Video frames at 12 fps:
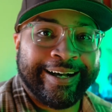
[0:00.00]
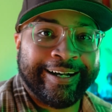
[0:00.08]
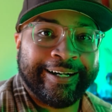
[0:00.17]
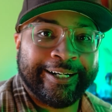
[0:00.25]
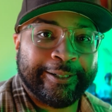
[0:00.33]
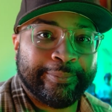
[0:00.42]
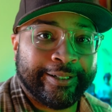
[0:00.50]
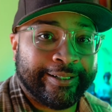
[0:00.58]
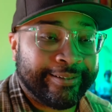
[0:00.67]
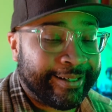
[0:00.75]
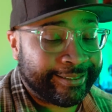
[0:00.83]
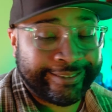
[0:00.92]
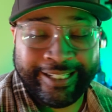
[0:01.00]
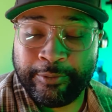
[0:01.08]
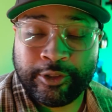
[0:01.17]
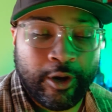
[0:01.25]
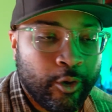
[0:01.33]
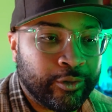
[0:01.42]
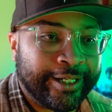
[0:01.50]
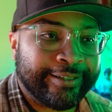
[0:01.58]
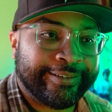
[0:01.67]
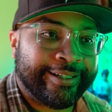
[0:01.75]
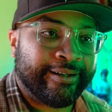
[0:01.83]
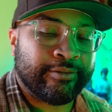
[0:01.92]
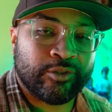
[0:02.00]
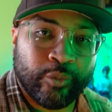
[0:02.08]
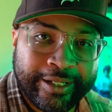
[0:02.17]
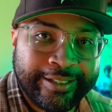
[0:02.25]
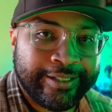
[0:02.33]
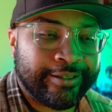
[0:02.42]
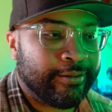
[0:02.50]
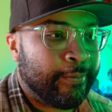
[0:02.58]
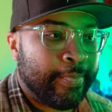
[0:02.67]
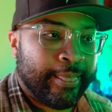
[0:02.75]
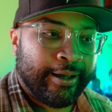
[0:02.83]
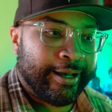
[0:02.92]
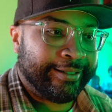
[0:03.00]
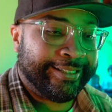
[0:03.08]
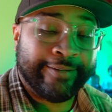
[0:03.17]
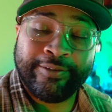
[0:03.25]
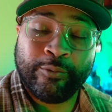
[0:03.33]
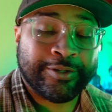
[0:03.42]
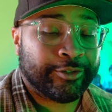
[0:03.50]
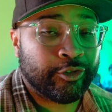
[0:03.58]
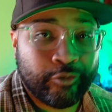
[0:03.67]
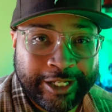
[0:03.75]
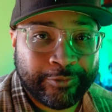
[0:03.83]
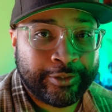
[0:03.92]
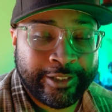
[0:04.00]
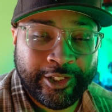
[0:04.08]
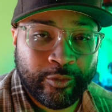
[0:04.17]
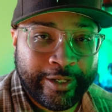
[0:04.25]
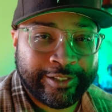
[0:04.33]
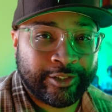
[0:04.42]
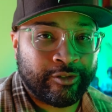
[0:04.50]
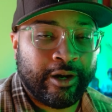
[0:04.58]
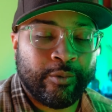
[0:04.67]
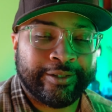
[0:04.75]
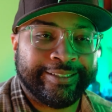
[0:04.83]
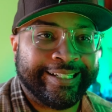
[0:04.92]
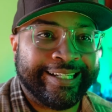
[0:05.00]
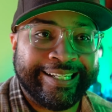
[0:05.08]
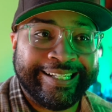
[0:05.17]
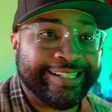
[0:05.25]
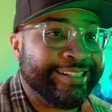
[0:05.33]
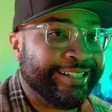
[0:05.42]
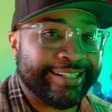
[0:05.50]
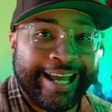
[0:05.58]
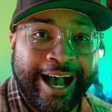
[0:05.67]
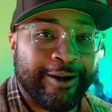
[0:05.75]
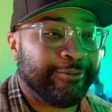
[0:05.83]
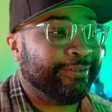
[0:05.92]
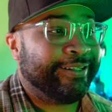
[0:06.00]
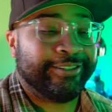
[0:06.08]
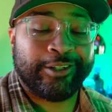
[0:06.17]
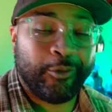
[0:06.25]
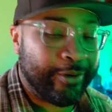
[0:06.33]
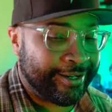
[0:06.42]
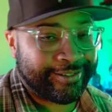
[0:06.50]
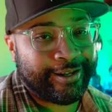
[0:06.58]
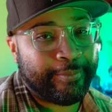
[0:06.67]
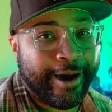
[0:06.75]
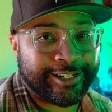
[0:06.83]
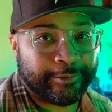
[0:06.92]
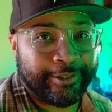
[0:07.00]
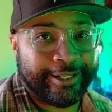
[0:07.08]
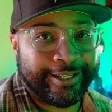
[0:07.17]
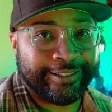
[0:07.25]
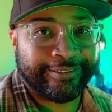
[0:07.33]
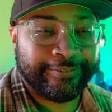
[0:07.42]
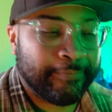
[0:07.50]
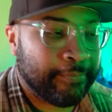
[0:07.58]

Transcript: But like I said, it was cold out there. It was windy. I definitely wasn't dressed for the situation, so I want to get in and out as quick as I possibly can.